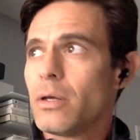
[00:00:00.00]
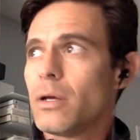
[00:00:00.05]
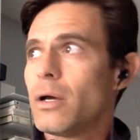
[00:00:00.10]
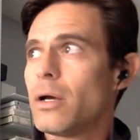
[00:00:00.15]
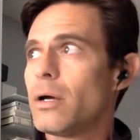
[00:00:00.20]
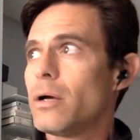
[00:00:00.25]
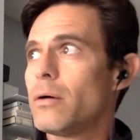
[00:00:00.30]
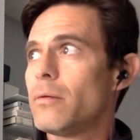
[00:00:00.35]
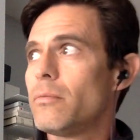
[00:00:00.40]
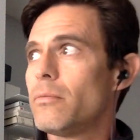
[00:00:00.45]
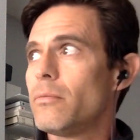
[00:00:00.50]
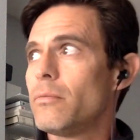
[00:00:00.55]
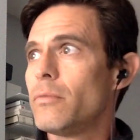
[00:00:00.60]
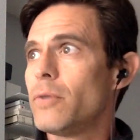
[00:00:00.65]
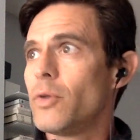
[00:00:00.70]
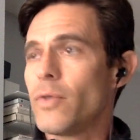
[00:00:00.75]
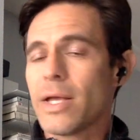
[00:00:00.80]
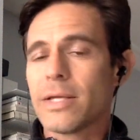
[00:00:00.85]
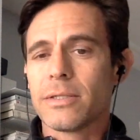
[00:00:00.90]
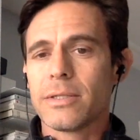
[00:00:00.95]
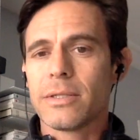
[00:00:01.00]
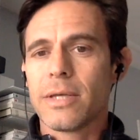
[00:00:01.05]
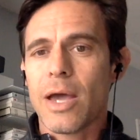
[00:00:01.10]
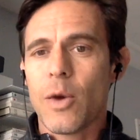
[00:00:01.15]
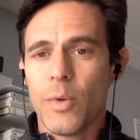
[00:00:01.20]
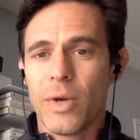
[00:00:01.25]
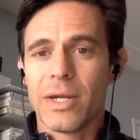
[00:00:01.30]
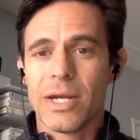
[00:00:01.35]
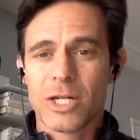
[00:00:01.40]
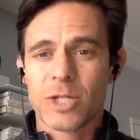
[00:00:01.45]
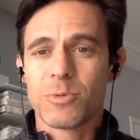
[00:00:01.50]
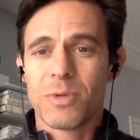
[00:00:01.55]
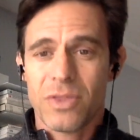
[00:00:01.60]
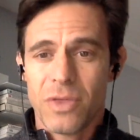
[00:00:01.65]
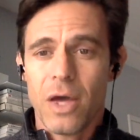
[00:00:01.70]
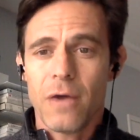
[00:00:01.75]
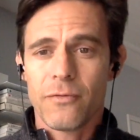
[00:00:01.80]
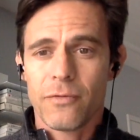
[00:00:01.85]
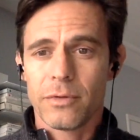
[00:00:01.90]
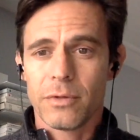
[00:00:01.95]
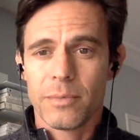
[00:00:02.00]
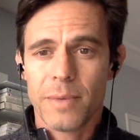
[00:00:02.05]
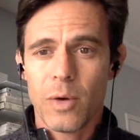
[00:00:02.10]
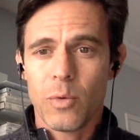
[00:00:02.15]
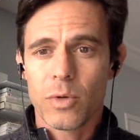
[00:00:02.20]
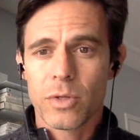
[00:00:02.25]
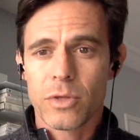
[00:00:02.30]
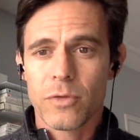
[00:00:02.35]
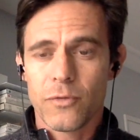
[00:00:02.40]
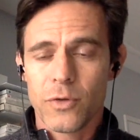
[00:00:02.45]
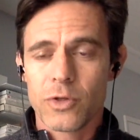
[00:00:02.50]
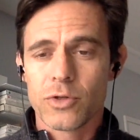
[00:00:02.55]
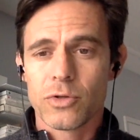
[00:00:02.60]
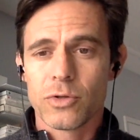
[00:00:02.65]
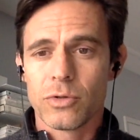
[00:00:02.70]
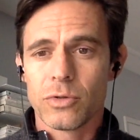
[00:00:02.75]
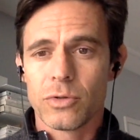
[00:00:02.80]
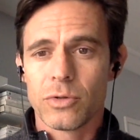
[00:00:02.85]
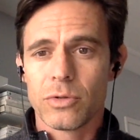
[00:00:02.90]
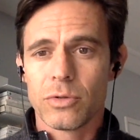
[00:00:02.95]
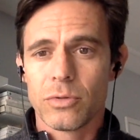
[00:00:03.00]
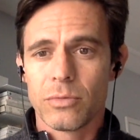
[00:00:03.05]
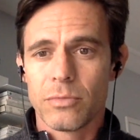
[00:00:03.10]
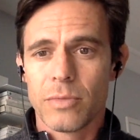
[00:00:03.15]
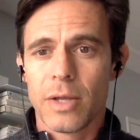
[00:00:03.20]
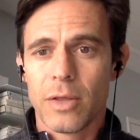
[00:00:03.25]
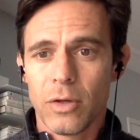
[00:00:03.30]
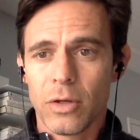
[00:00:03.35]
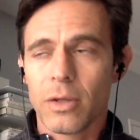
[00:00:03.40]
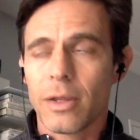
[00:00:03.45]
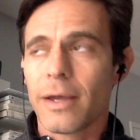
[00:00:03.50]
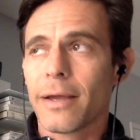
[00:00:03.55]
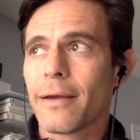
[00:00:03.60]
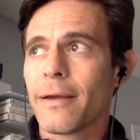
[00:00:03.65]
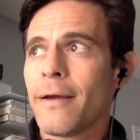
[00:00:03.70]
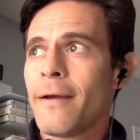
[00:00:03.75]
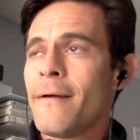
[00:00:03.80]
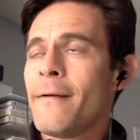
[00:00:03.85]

Um, you know, that's how we can actually be thoughtful about what the future might look like.